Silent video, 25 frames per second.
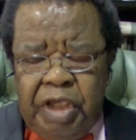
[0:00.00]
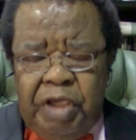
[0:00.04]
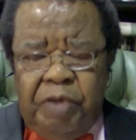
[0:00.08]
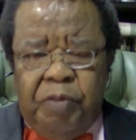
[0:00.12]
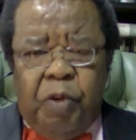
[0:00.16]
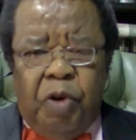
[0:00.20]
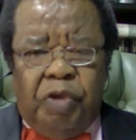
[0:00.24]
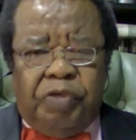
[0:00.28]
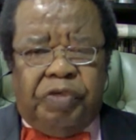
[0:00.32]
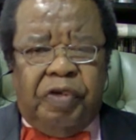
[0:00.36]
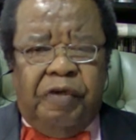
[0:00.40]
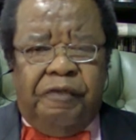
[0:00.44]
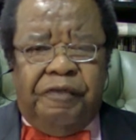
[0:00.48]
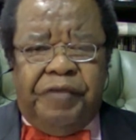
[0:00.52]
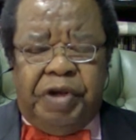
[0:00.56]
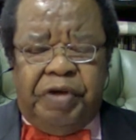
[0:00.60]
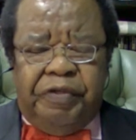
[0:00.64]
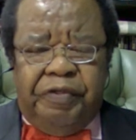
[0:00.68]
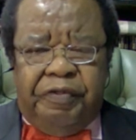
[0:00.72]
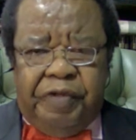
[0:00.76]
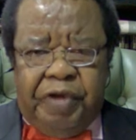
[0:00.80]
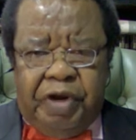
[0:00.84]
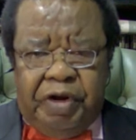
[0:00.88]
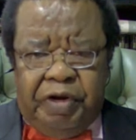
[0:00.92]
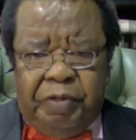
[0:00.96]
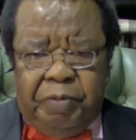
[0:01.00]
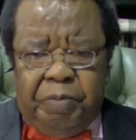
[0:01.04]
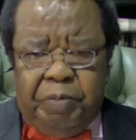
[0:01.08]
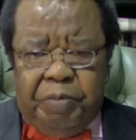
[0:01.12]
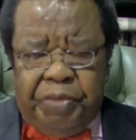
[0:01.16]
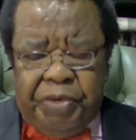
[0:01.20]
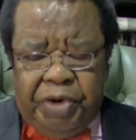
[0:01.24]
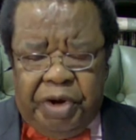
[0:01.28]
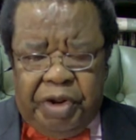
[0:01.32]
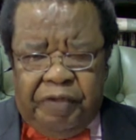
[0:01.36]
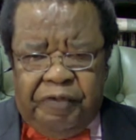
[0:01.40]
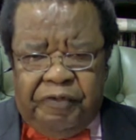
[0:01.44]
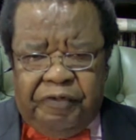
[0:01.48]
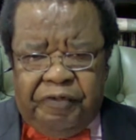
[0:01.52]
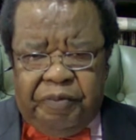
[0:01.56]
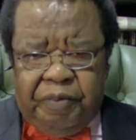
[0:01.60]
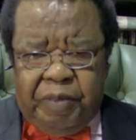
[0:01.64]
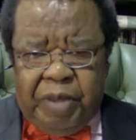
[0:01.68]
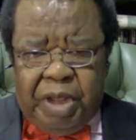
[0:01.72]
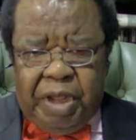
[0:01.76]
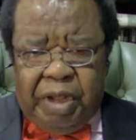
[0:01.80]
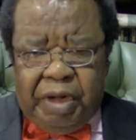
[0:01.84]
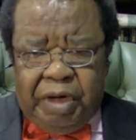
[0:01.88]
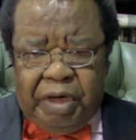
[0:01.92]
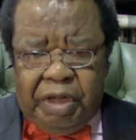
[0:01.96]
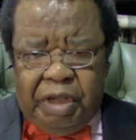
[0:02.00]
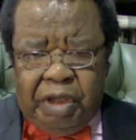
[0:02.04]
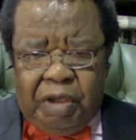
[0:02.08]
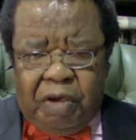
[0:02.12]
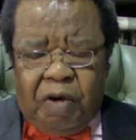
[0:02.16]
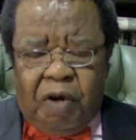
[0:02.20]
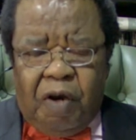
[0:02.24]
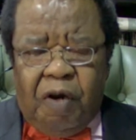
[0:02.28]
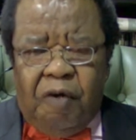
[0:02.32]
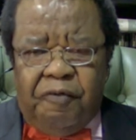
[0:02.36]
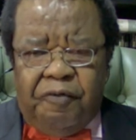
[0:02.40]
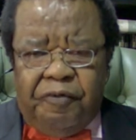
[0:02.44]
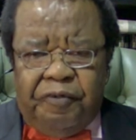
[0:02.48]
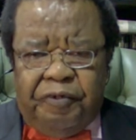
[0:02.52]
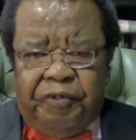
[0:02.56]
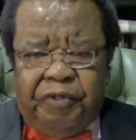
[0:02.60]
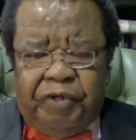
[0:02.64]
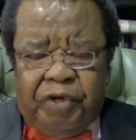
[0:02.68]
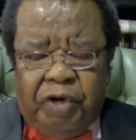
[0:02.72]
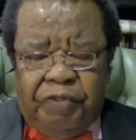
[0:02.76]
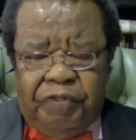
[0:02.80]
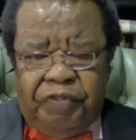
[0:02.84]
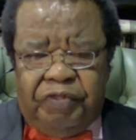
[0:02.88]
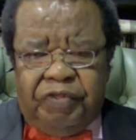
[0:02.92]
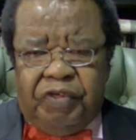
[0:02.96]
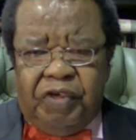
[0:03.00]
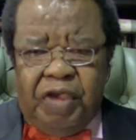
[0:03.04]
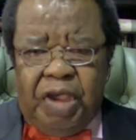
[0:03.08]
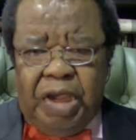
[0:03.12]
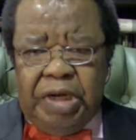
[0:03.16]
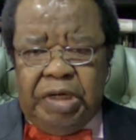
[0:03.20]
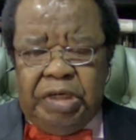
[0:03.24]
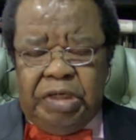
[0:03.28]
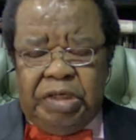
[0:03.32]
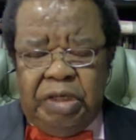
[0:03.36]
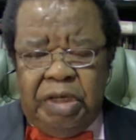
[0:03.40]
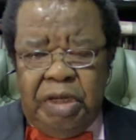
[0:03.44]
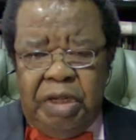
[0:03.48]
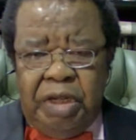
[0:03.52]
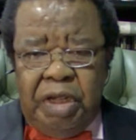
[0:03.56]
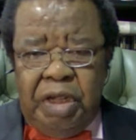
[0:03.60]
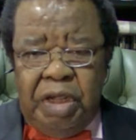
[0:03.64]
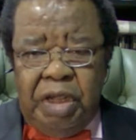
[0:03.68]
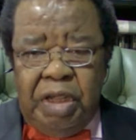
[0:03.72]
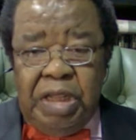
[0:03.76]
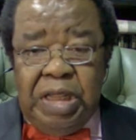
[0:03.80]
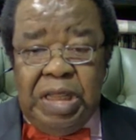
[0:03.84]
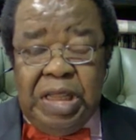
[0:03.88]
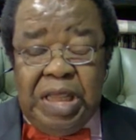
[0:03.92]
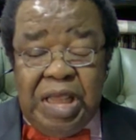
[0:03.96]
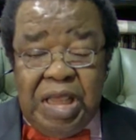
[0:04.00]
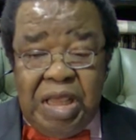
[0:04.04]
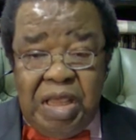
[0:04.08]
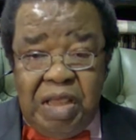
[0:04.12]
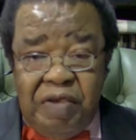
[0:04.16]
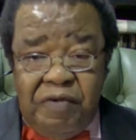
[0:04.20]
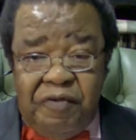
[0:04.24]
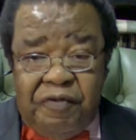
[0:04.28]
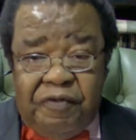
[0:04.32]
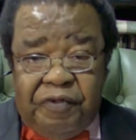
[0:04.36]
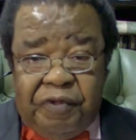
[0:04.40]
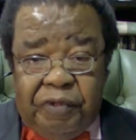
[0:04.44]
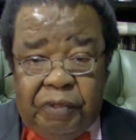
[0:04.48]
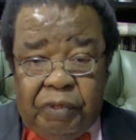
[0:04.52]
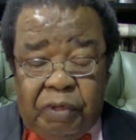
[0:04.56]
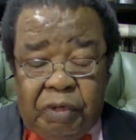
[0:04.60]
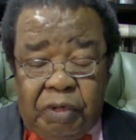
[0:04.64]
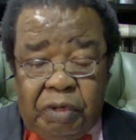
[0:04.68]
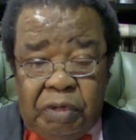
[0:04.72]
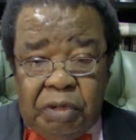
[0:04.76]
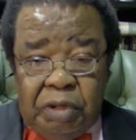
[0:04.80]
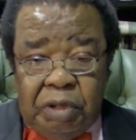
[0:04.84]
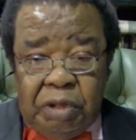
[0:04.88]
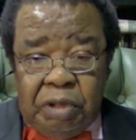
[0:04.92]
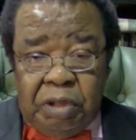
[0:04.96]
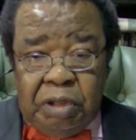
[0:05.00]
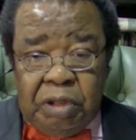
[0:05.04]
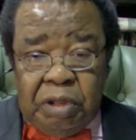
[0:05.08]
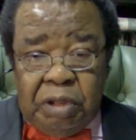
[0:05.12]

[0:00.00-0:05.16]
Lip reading: he was a very, very brave man. He confronted evil.